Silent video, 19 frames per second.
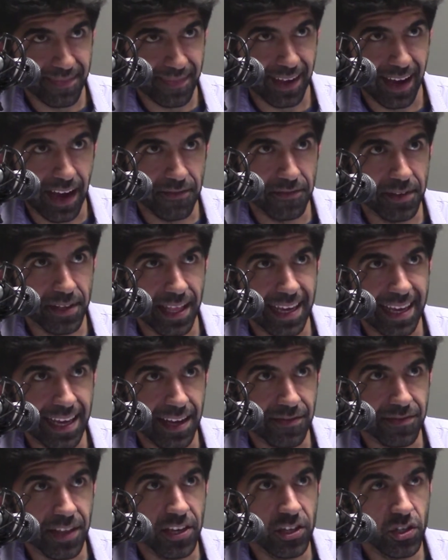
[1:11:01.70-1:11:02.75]
I feel like
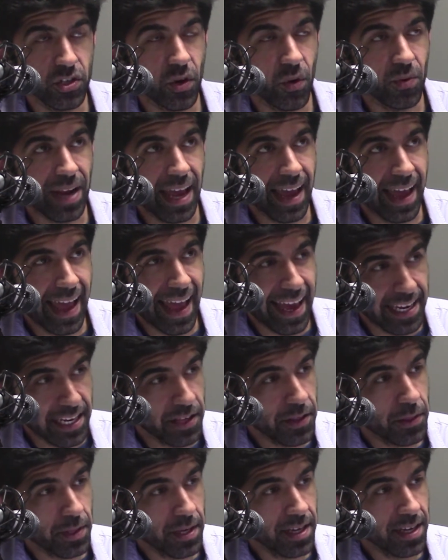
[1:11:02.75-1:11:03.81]
if they showed
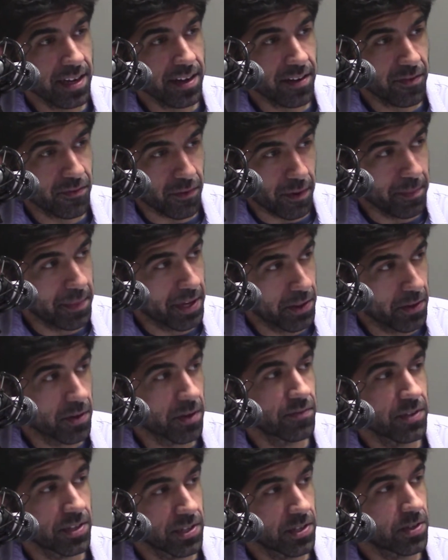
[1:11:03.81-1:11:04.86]
anything from either
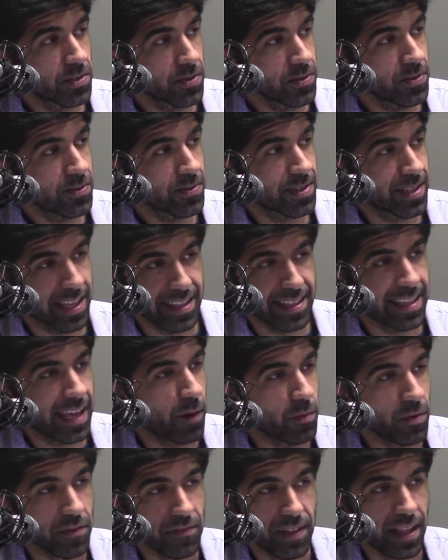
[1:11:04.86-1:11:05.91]
of these two, then that
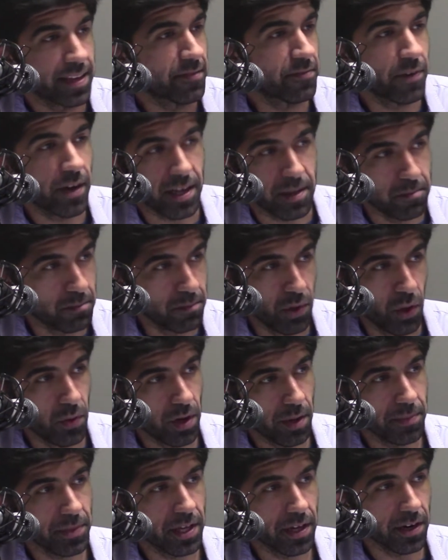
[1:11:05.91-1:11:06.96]
would have like fucking blown
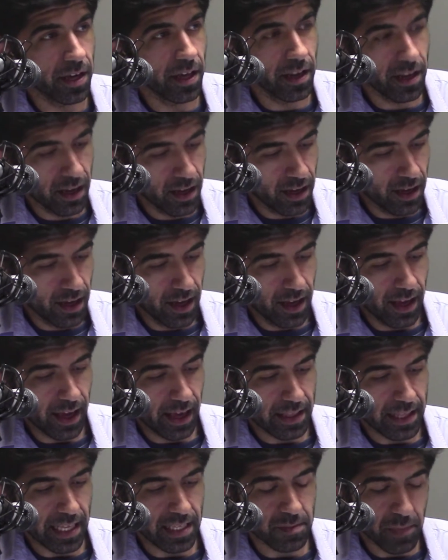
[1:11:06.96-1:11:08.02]
up the internet.
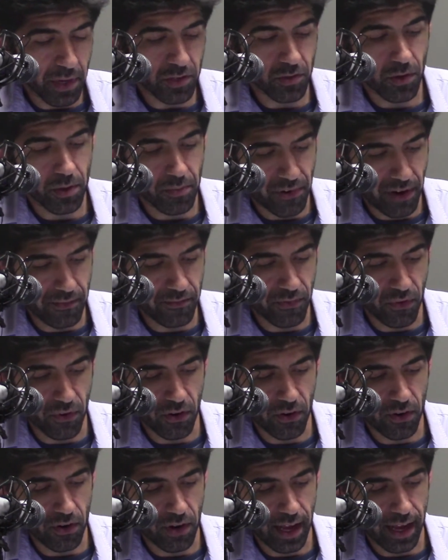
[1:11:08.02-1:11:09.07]
And that's Metroid Prime
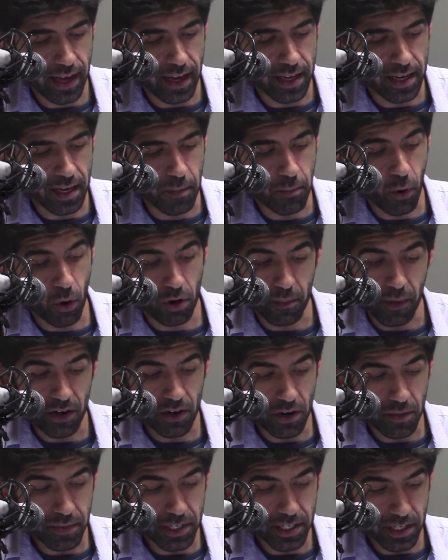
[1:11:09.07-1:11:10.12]
4 and a Pokemon
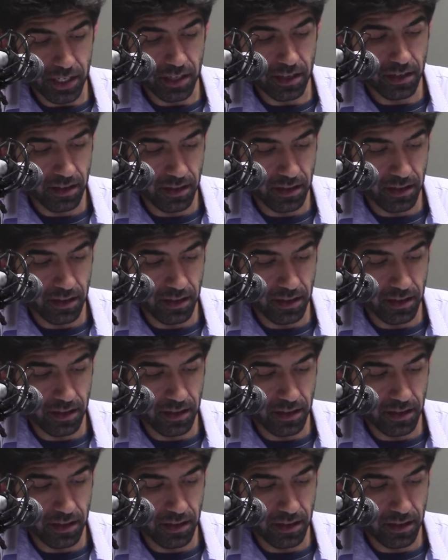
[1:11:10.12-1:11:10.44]
RPG